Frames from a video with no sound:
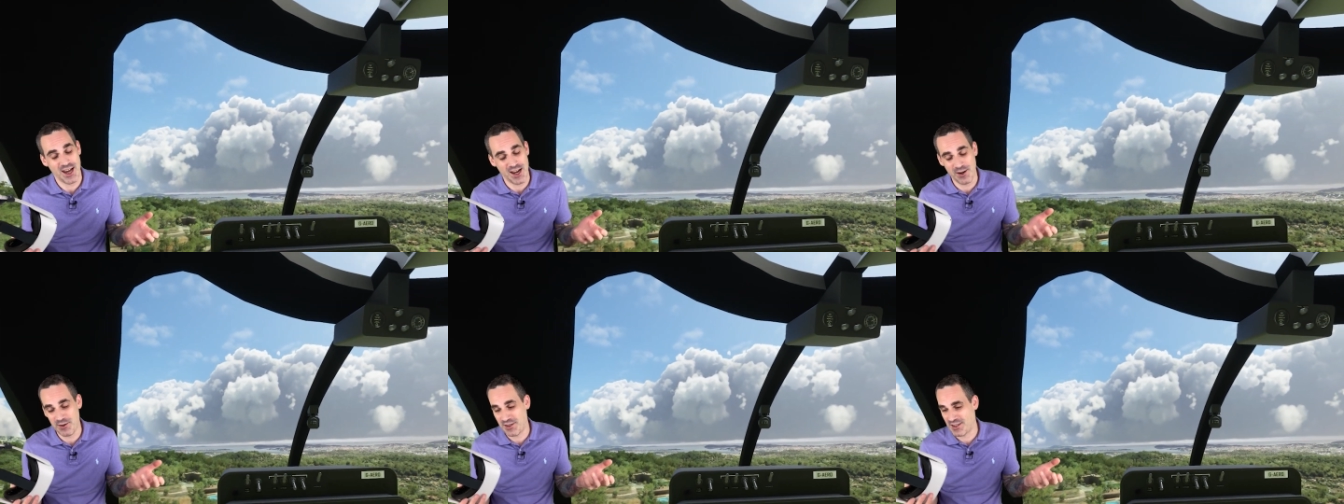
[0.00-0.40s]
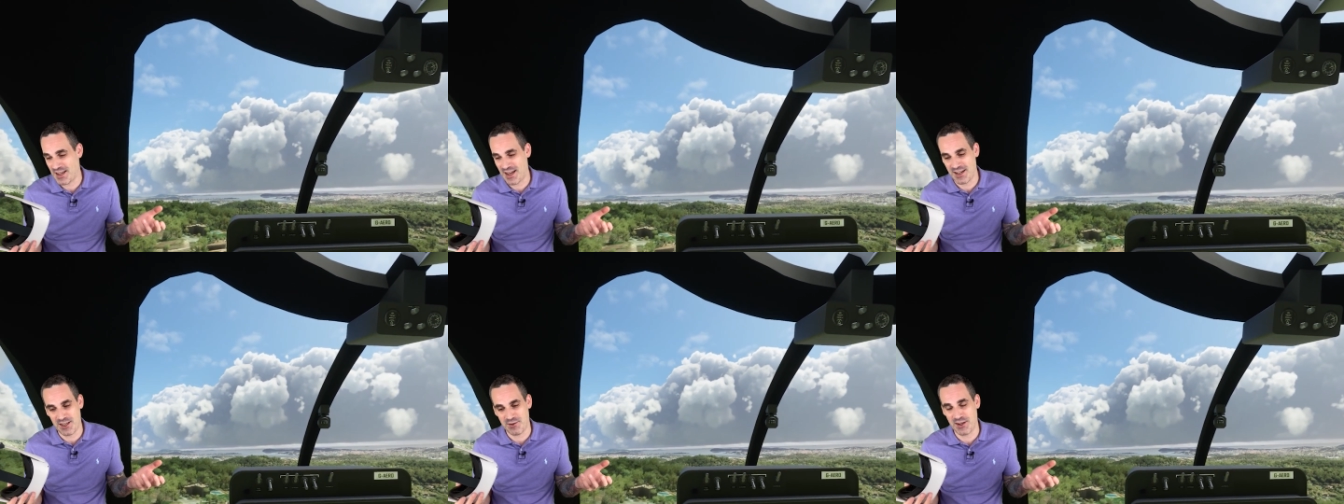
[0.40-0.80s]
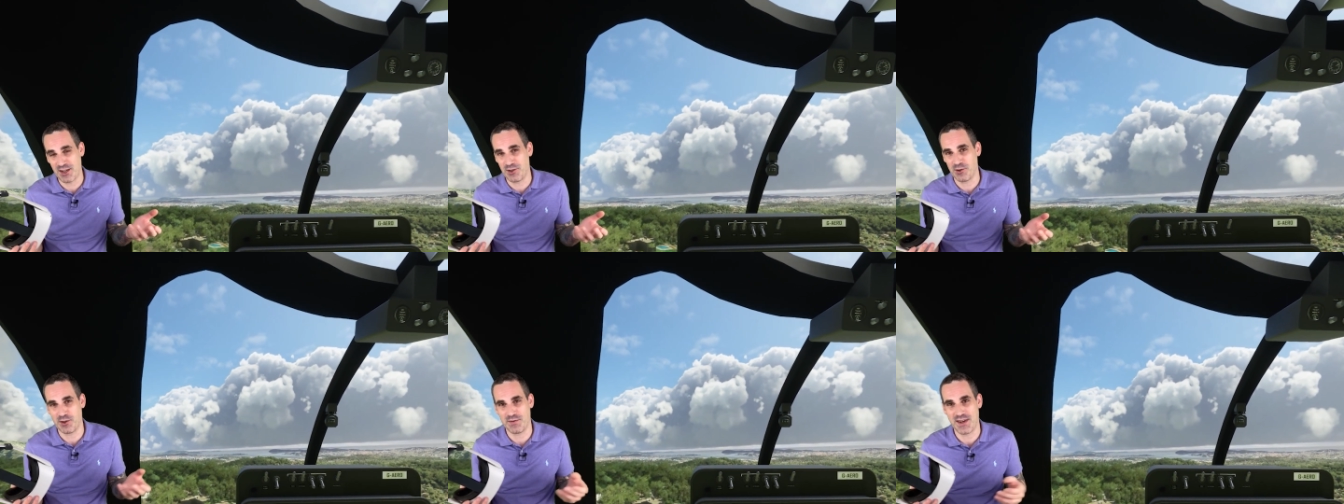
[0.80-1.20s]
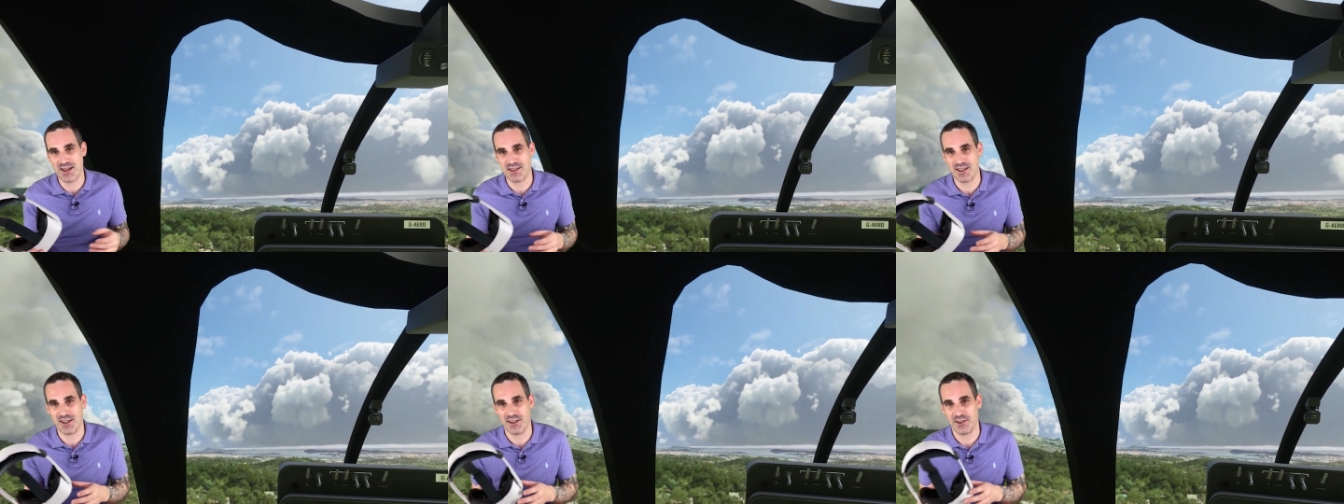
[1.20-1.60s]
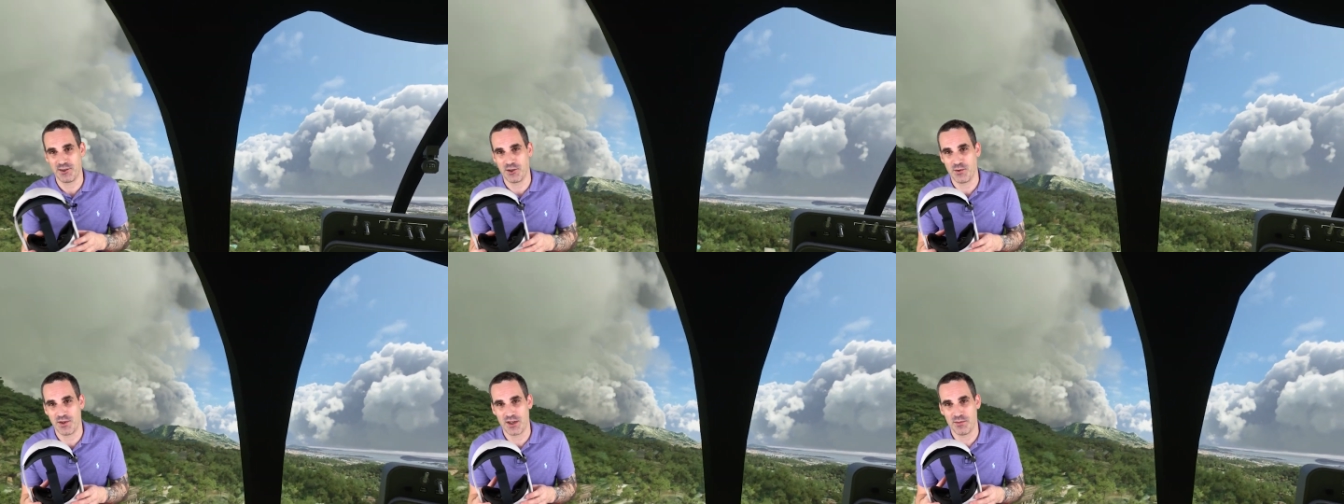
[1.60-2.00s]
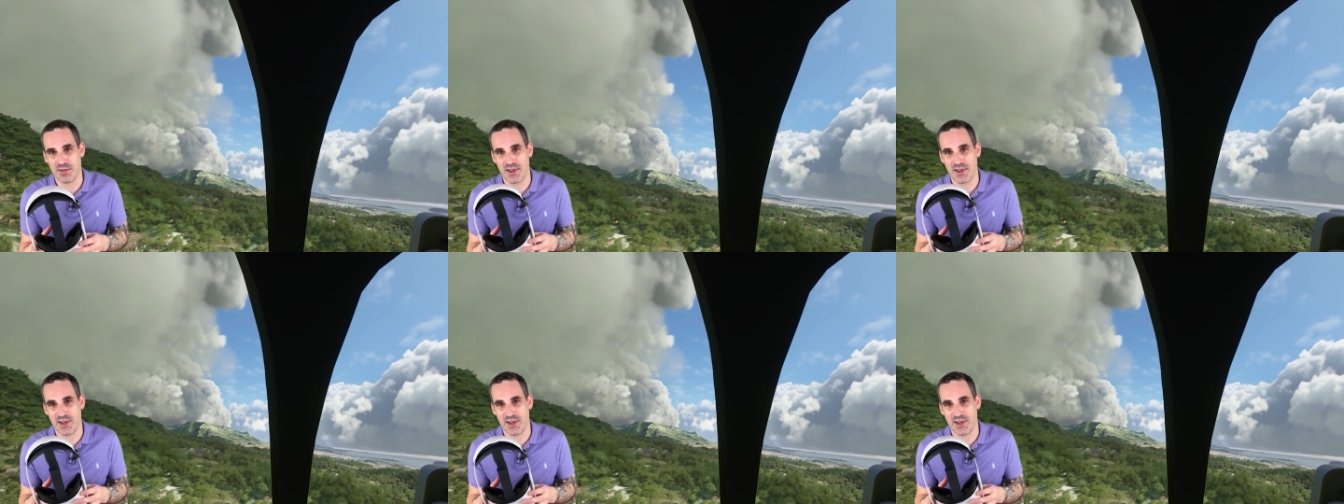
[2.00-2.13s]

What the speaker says: I don't see any screen door effect in it at all when I'm